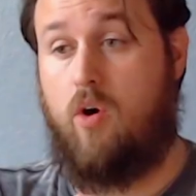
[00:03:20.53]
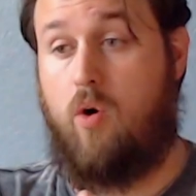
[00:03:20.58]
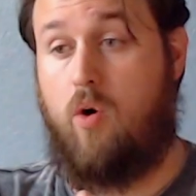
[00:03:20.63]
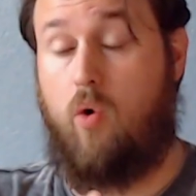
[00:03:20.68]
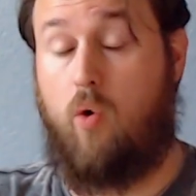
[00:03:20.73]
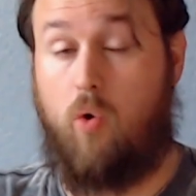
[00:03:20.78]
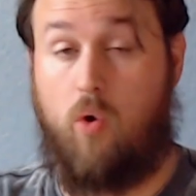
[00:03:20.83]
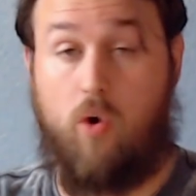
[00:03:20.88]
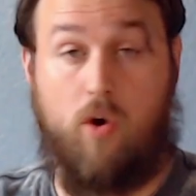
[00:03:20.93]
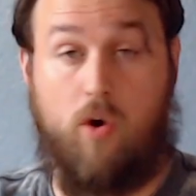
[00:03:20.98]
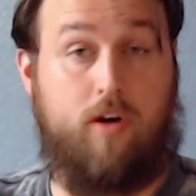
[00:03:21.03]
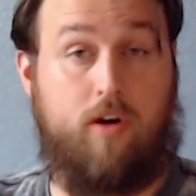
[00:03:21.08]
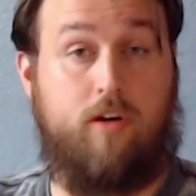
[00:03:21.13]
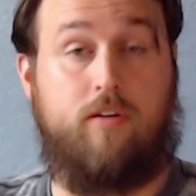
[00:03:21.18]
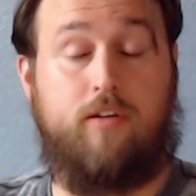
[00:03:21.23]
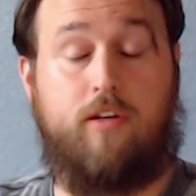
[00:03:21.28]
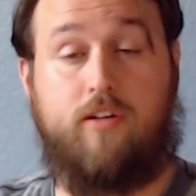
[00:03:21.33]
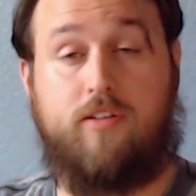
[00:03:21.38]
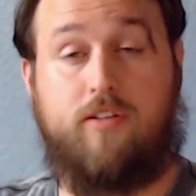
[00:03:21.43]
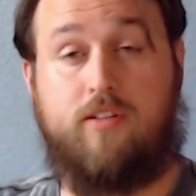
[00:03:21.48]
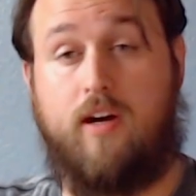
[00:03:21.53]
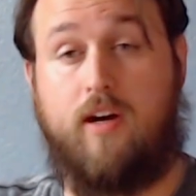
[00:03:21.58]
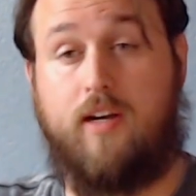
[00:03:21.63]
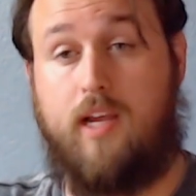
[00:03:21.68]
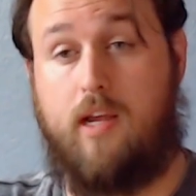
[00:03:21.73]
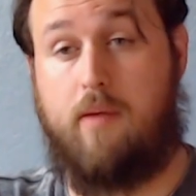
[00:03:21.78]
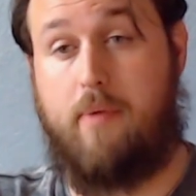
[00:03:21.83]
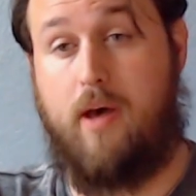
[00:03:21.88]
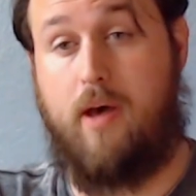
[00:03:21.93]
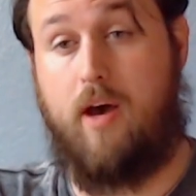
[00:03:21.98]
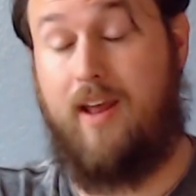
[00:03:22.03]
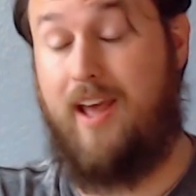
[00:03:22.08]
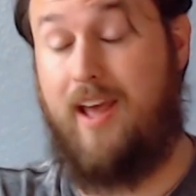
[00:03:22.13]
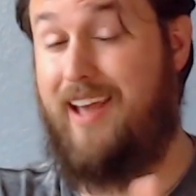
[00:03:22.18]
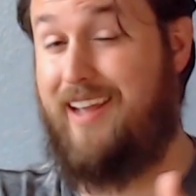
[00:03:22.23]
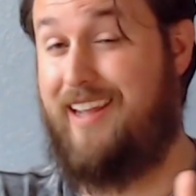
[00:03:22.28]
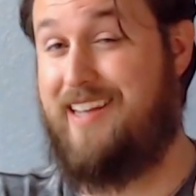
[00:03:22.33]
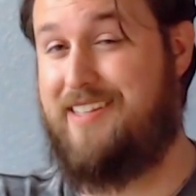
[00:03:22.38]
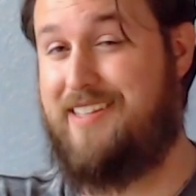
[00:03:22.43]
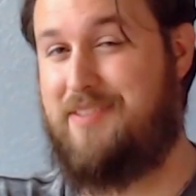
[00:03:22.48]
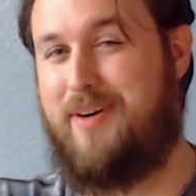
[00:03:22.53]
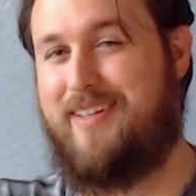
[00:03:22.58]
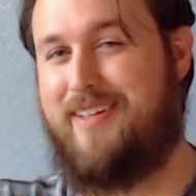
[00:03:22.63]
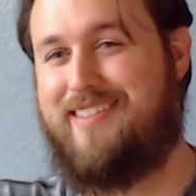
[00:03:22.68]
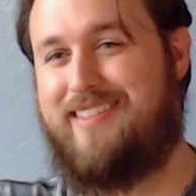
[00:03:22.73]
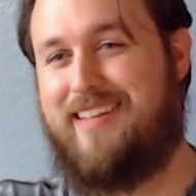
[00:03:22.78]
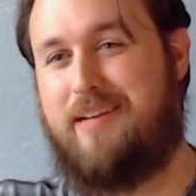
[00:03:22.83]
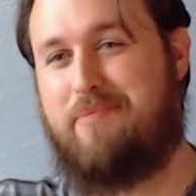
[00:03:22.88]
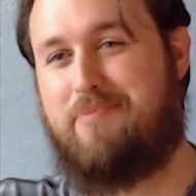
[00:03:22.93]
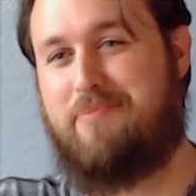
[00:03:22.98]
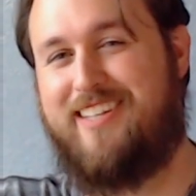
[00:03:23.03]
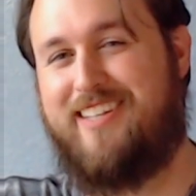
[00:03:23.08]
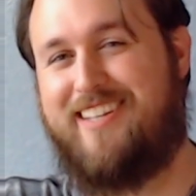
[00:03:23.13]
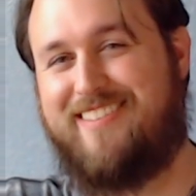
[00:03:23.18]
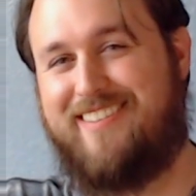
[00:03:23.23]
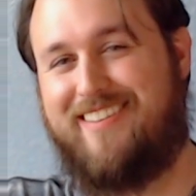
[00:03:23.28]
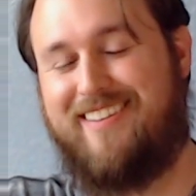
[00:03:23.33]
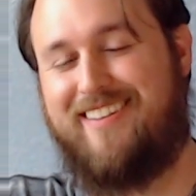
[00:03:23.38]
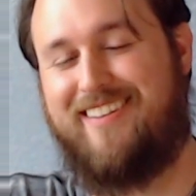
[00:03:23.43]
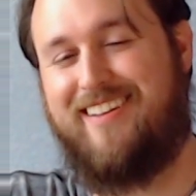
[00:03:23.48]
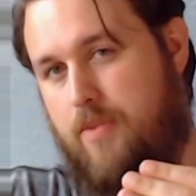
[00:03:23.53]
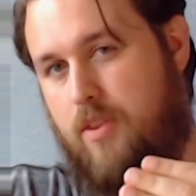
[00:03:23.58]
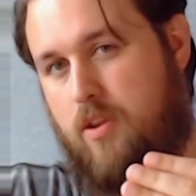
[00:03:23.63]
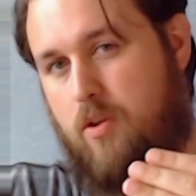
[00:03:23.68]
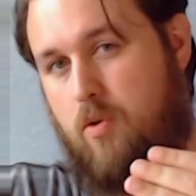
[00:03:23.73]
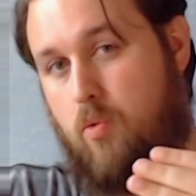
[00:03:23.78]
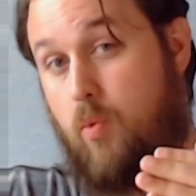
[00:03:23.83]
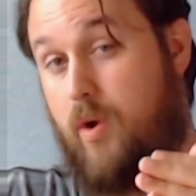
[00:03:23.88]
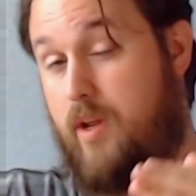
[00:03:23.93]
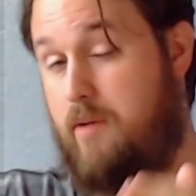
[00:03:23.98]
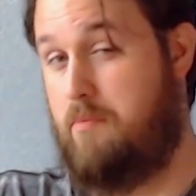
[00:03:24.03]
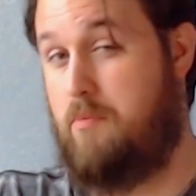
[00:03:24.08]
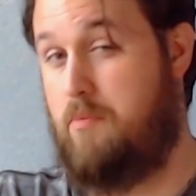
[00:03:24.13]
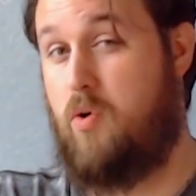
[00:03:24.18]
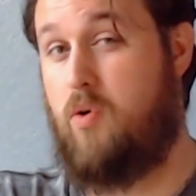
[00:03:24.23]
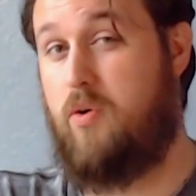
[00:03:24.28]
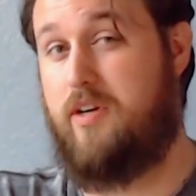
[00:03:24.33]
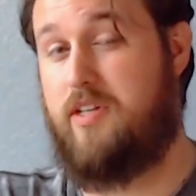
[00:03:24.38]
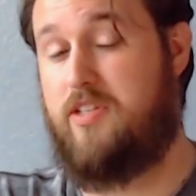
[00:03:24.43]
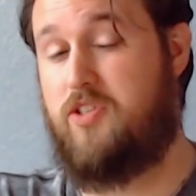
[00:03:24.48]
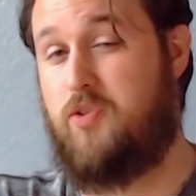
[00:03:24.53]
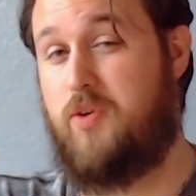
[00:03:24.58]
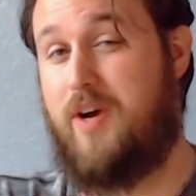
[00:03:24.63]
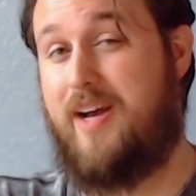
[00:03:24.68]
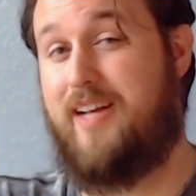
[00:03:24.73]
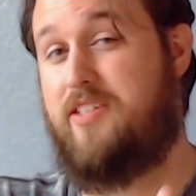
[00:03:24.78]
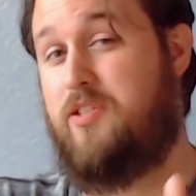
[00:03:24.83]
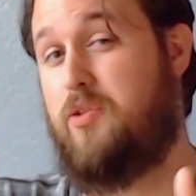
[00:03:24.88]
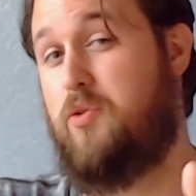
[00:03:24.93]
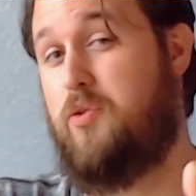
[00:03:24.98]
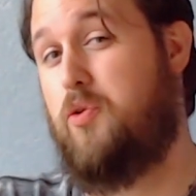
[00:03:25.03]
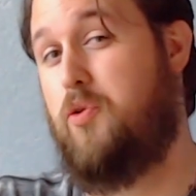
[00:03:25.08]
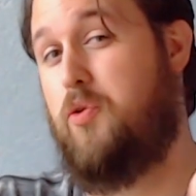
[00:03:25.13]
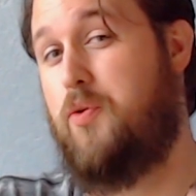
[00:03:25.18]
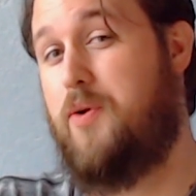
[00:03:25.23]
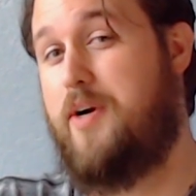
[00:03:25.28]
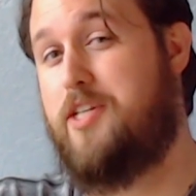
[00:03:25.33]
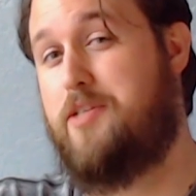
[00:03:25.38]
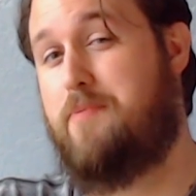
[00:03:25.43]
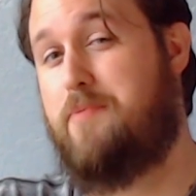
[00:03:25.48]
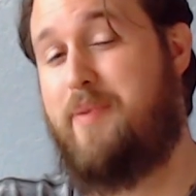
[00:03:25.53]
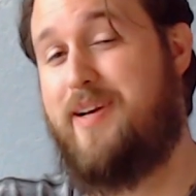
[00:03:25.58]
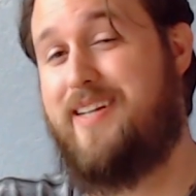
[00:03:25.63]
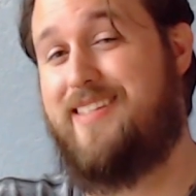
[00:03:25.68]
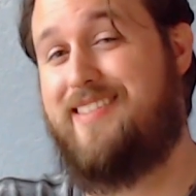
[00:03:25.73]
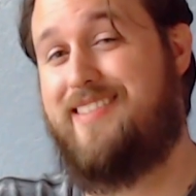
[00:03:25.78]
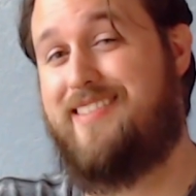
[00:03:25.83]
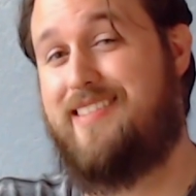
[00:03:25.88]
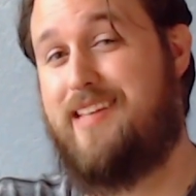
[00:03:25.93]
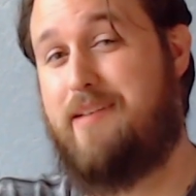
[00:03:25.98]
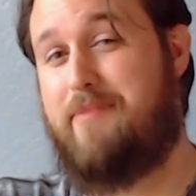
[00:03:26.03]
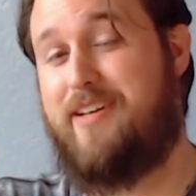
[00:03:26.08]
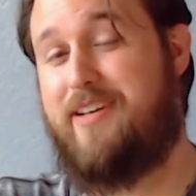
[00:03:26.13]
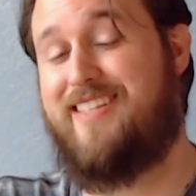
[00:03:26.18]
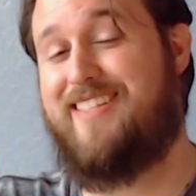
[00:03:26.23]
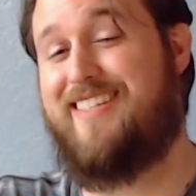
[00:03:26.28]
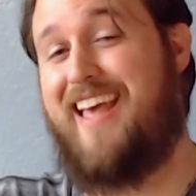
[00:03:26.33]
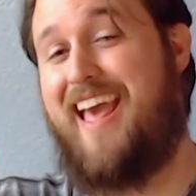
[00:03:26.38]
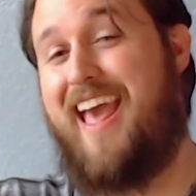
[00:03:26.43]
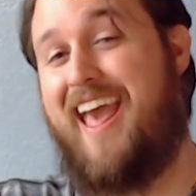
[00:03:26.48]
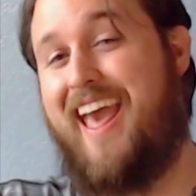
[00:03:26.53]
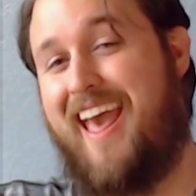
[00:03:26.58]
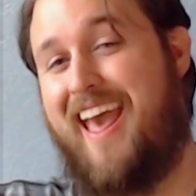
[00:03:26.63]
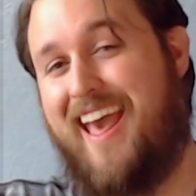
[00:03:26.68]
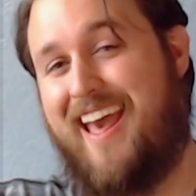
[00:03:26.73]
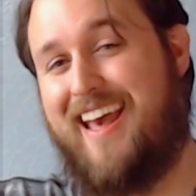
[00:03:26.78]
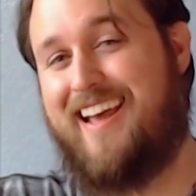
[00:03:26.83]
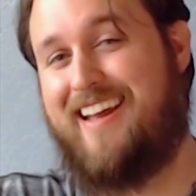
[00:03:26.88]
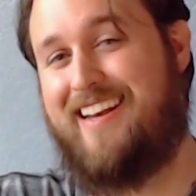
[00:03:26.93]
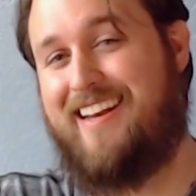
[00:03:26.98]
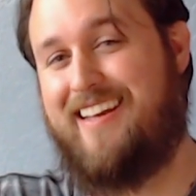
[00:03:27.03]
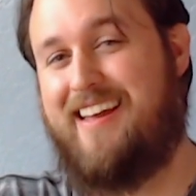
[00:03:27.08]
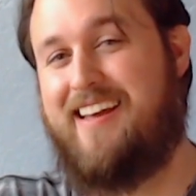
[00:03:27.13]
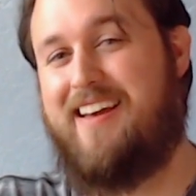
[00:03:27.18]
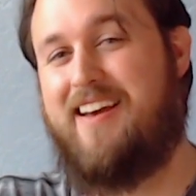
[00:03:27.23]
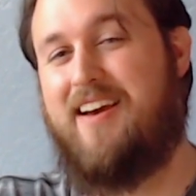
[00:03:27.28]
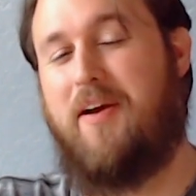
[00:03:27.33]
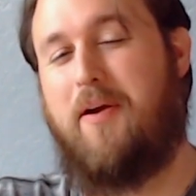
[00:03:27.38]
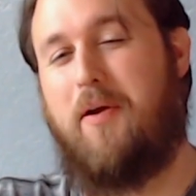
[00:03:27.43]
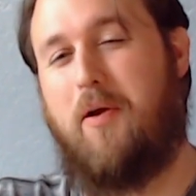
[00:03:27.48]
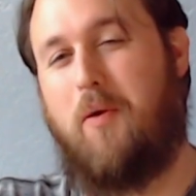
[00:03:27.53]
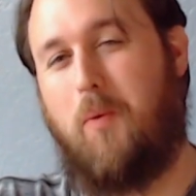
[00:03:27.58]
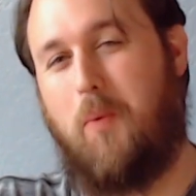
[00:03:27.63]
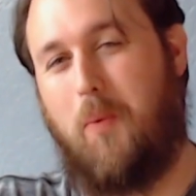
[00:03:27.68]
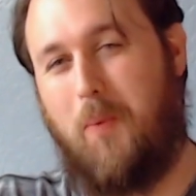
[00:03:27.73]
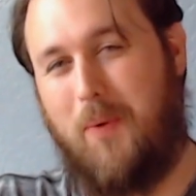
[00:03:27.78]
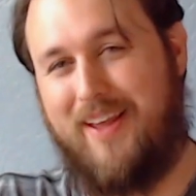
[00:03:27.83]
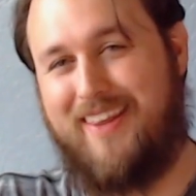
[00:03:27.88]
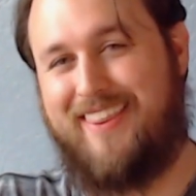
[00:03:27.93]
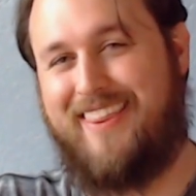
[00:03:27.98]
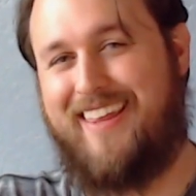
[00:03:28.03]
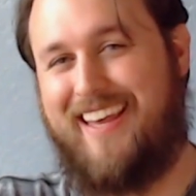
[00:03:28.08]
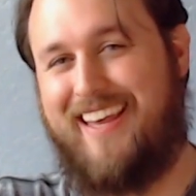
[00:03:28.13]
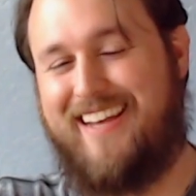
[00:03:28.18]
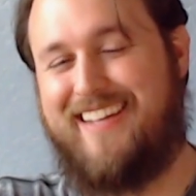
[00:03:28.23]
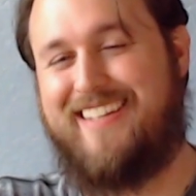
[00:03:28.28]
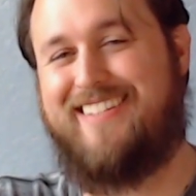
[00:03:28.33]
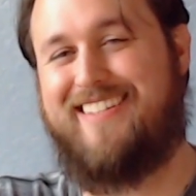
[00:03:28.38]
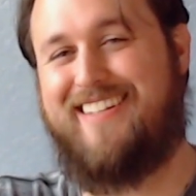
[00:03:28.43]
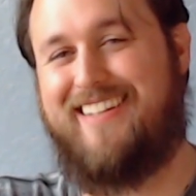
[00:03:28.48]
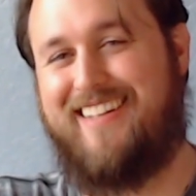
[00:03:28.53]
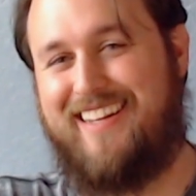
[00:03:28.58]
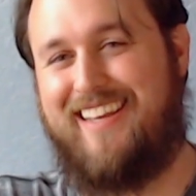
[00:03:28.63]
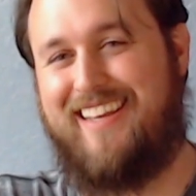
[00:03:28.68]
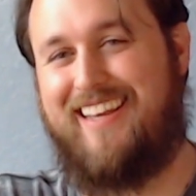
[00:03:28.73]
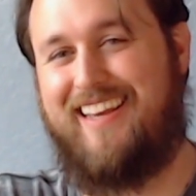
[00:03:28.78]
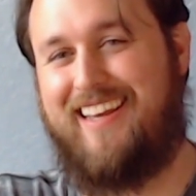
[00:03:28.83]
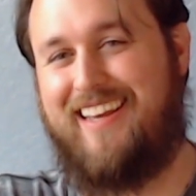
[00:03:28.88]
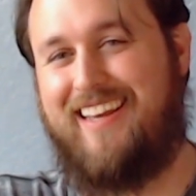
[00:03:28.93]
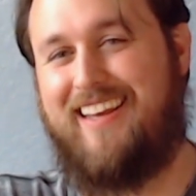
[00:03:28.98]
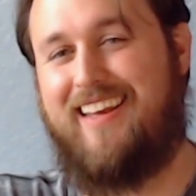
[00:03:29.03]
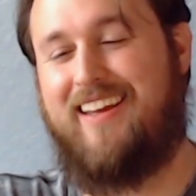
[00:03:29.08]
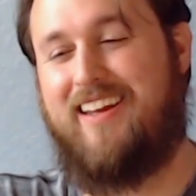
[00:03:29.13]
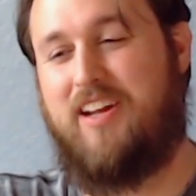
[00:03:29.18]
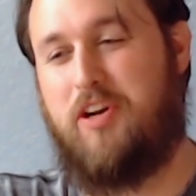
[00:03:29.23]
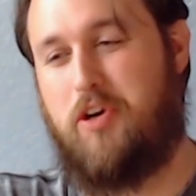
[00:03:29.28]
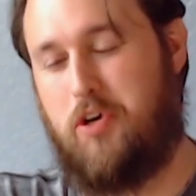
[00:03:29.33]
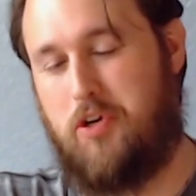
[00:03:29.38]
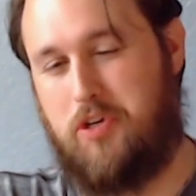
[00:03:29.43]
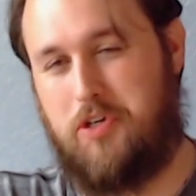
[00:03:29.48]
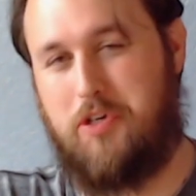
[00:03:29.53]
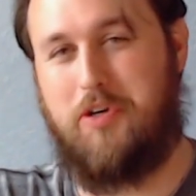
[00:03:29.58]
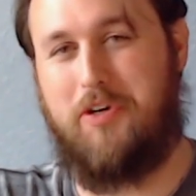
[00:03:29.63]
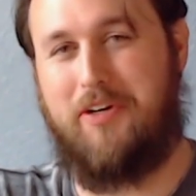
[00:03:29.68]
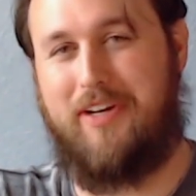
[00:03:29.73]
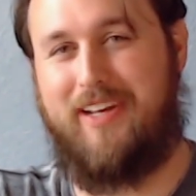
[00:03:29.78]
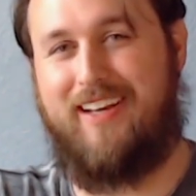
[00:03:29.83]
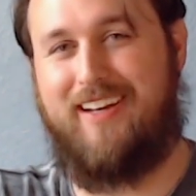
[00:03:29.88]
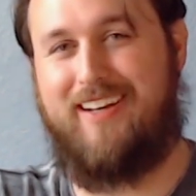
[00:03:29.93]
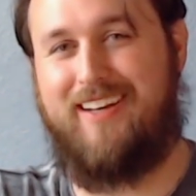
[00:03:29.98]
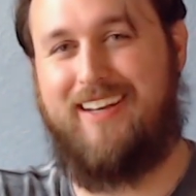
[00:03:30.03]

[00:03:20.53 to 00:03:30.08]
Or you're talking about, hey, guess what? Same season. When Morris tried to crush Ben Simmons' head with his knee during a